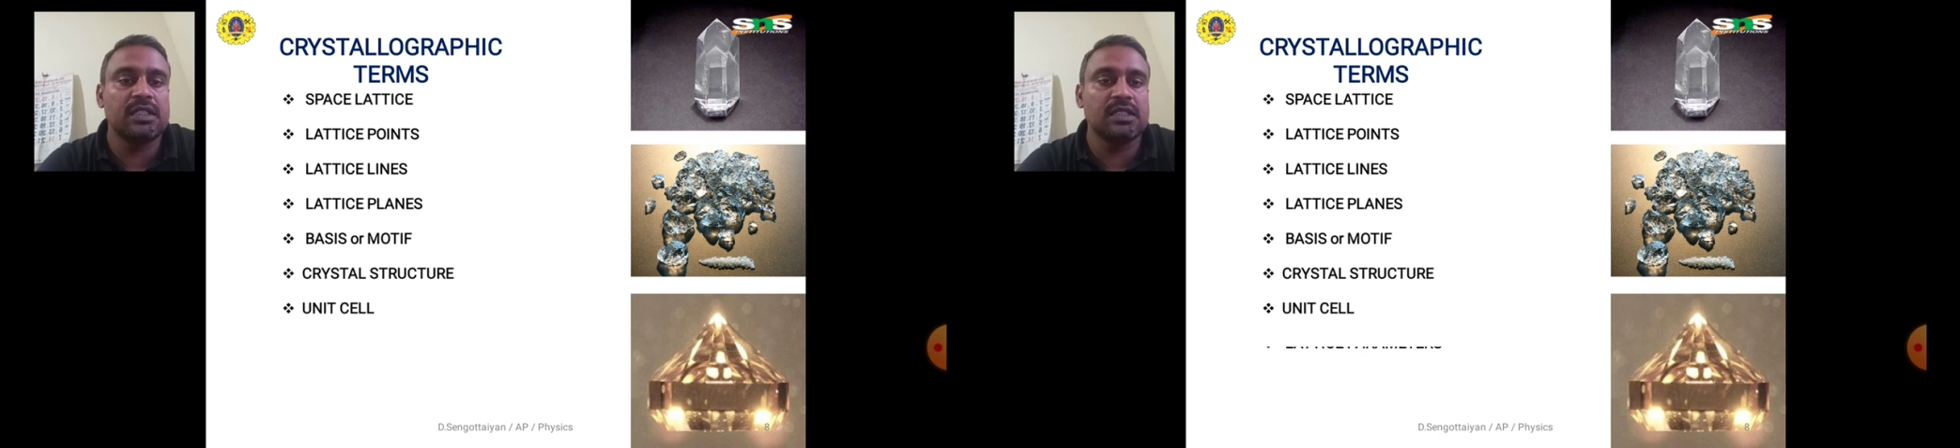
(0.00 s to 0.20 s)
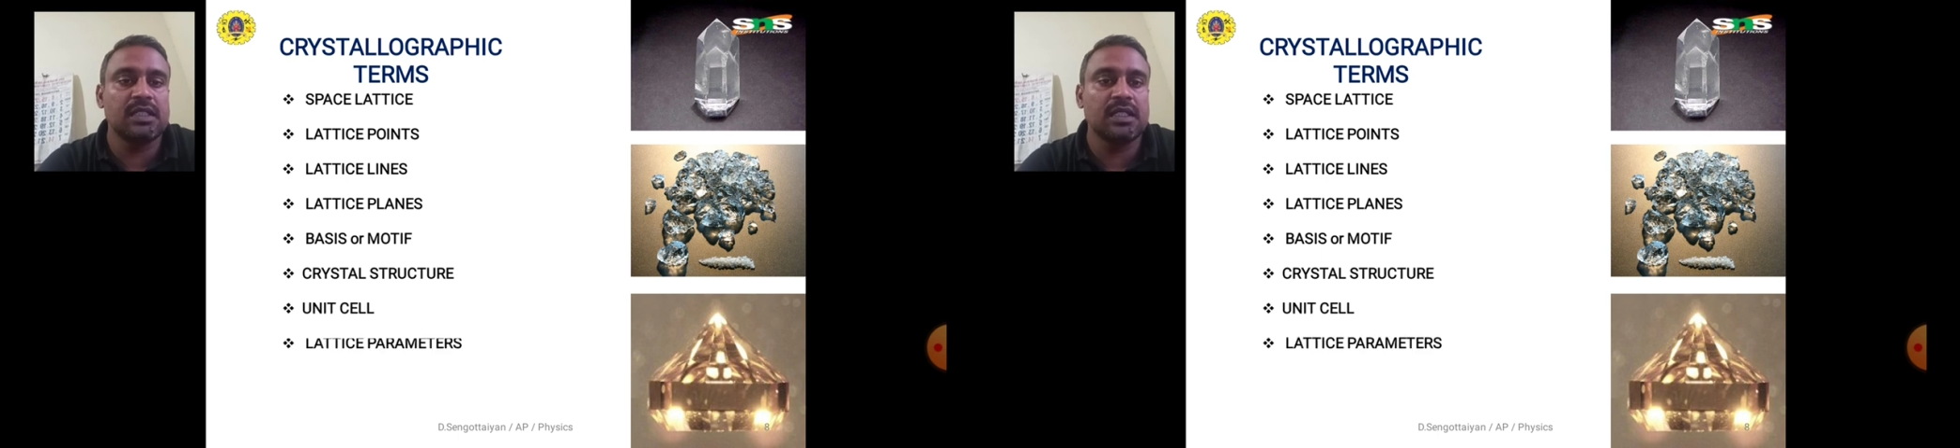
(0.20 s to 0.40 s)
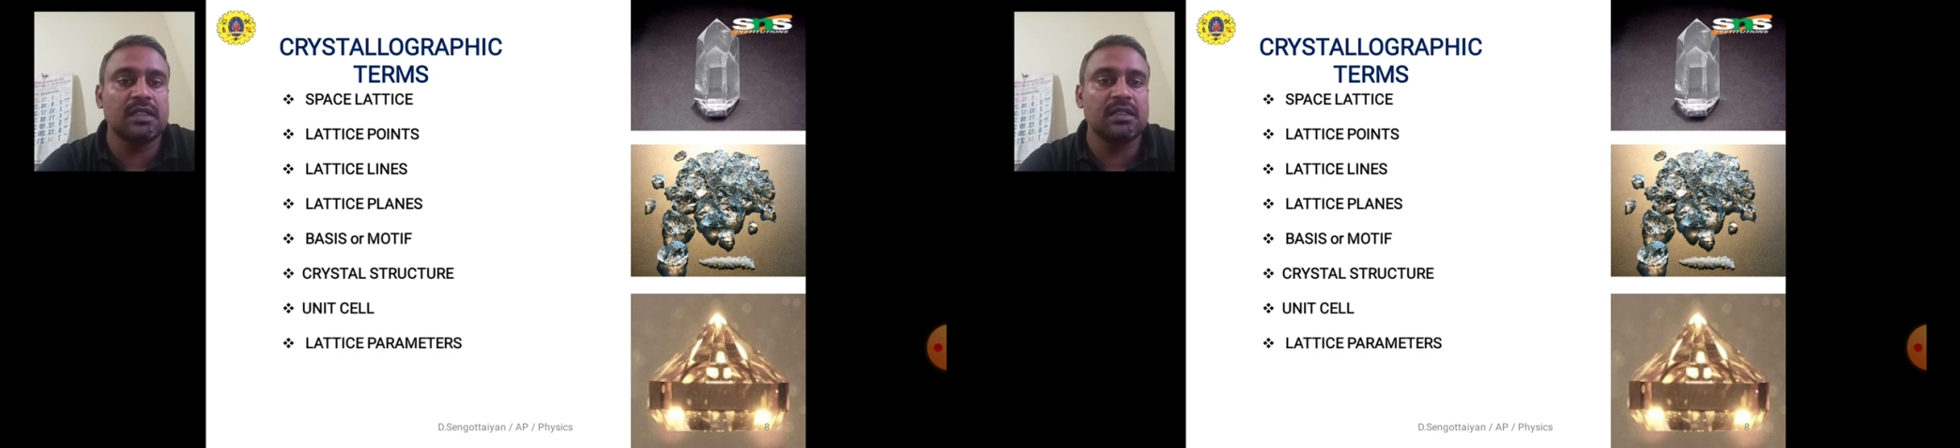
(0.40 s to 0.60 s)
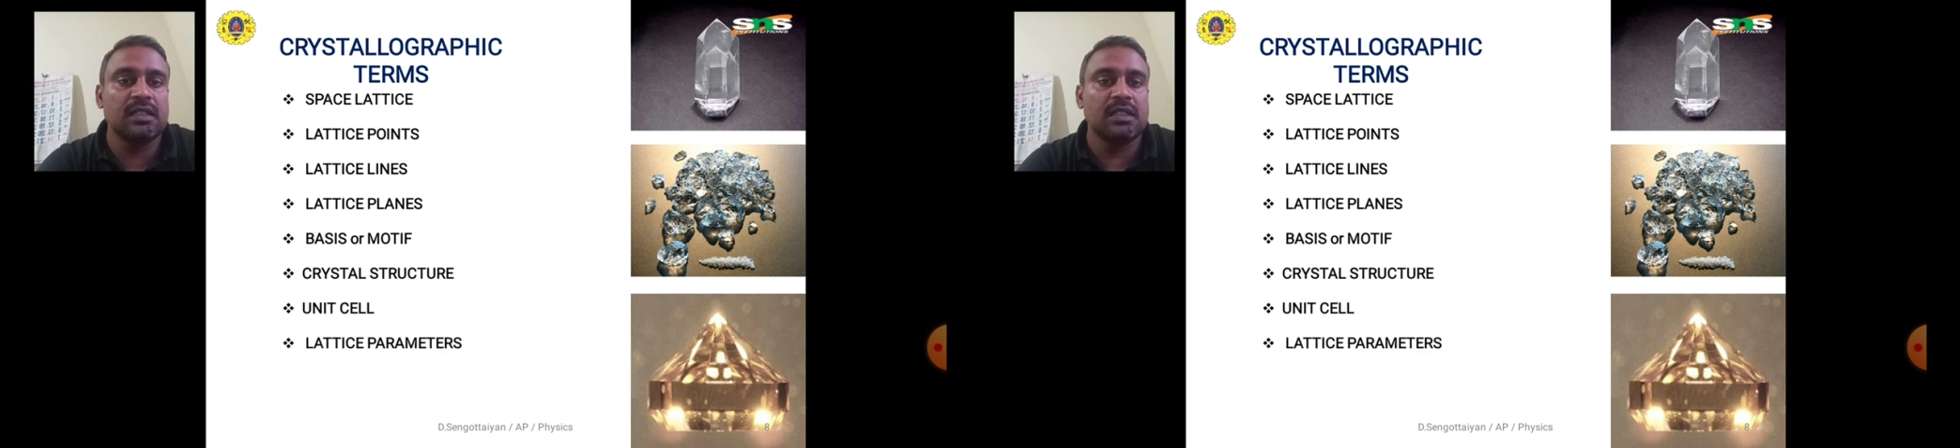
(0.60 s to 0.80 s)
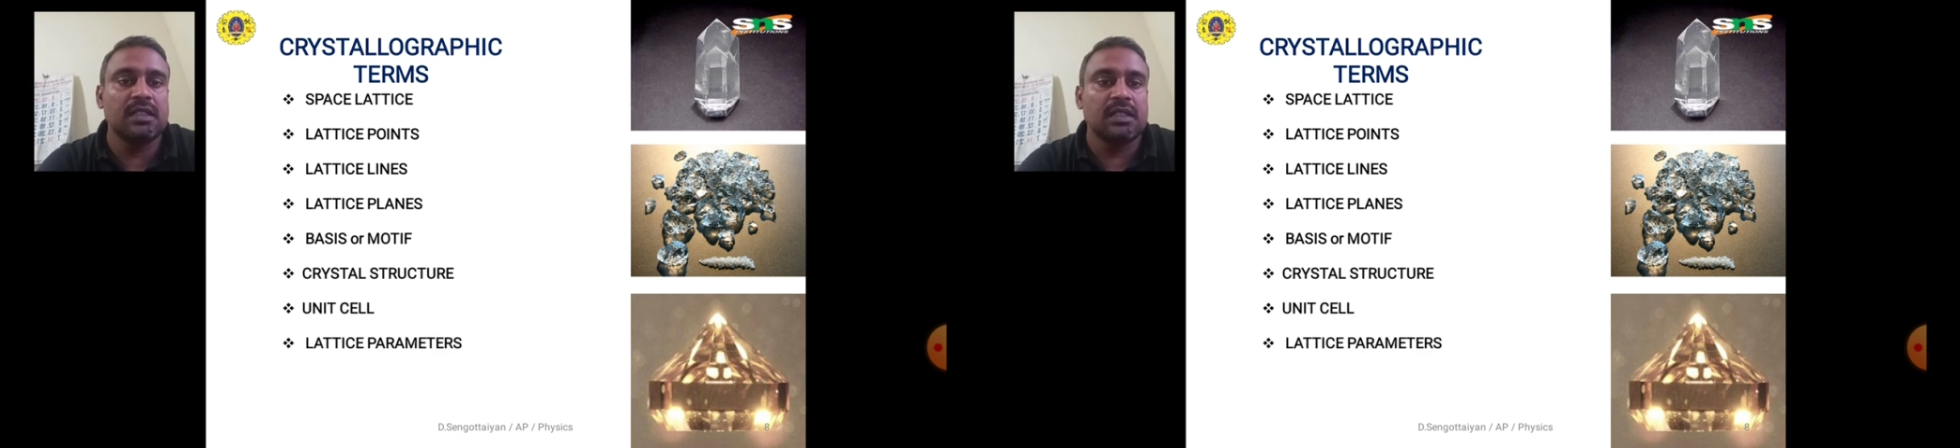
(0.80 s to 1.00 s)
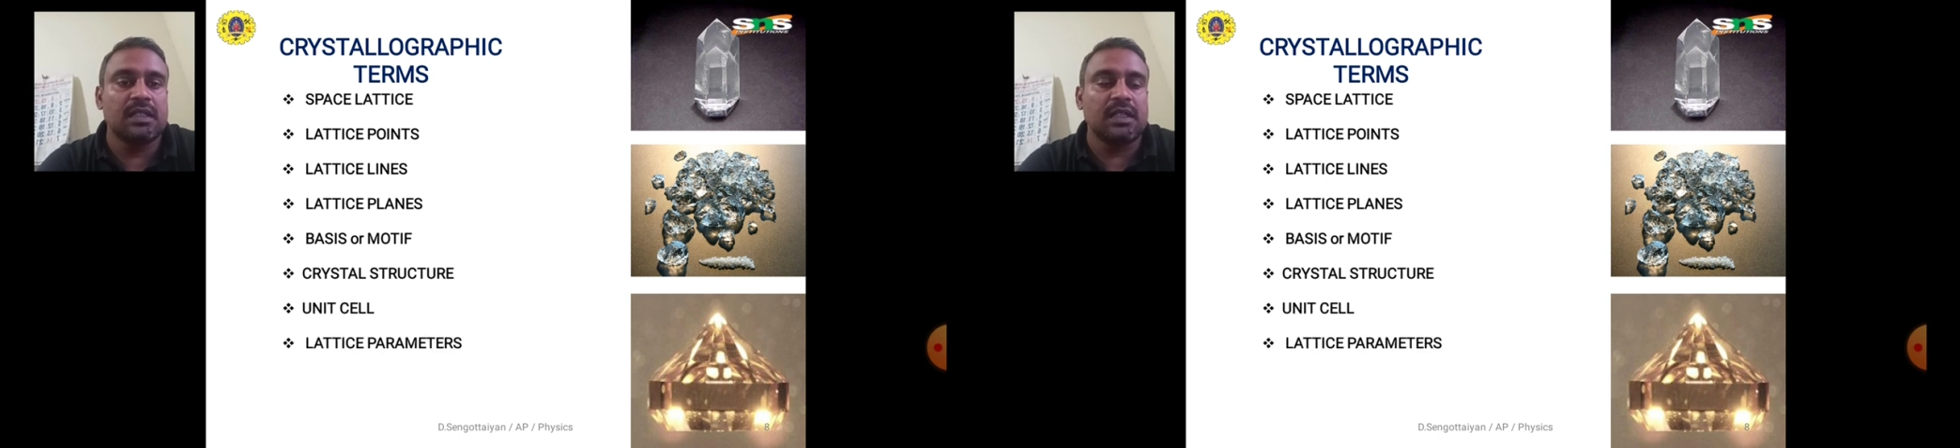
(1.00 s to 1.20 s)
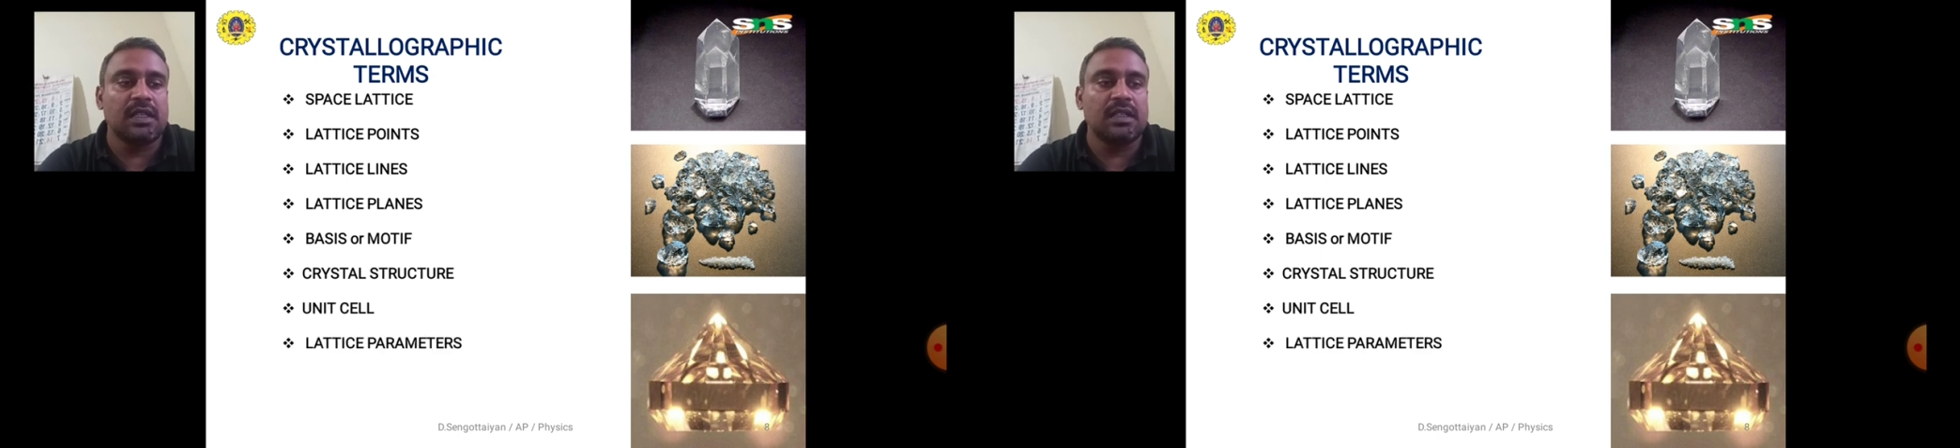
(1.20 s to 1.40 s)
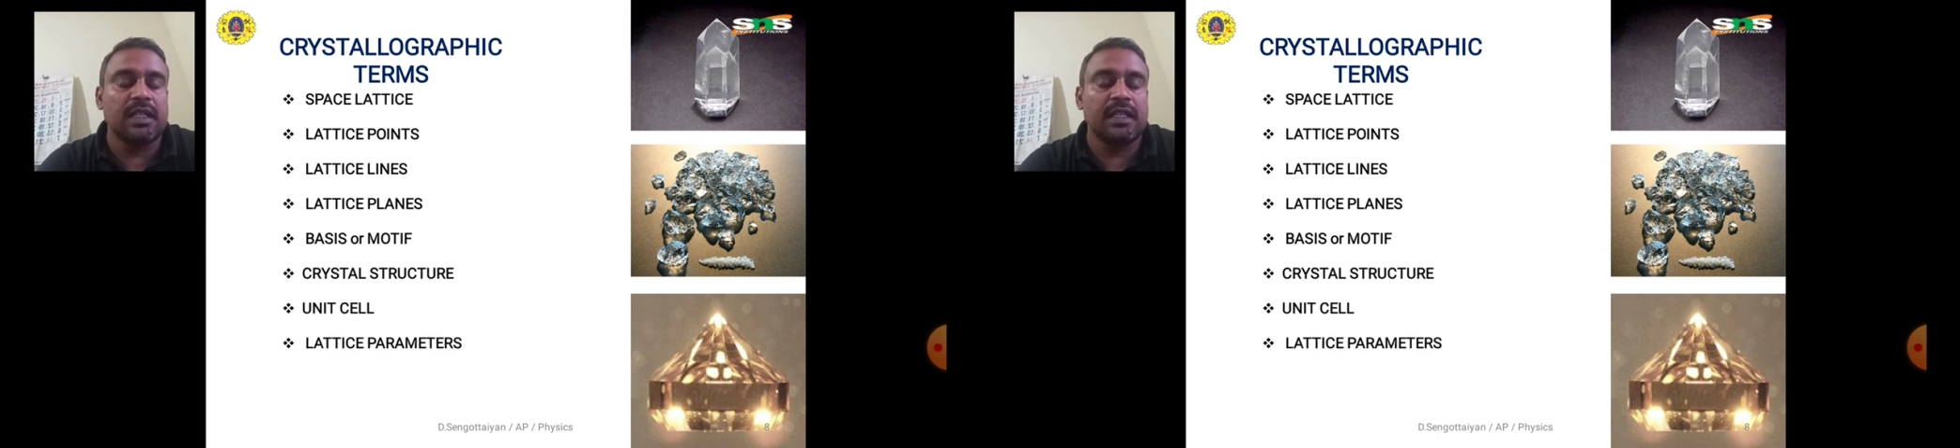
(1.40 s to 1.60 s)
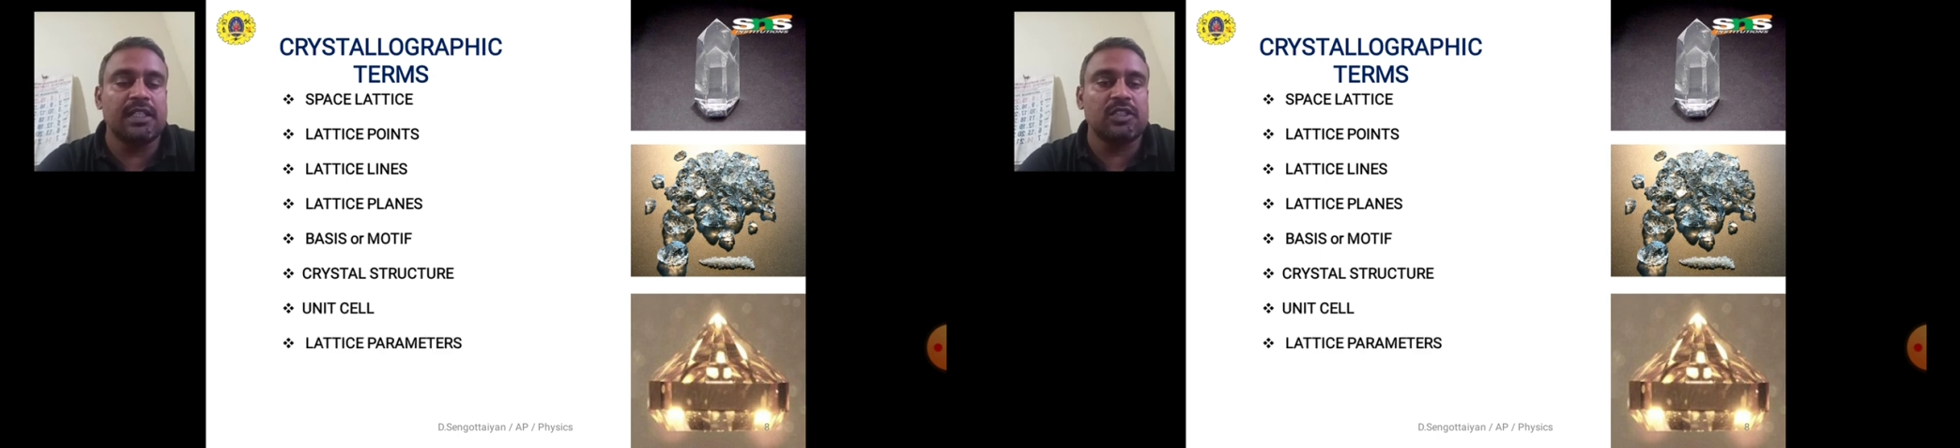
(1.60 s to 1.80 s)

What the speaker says: cell, and lattice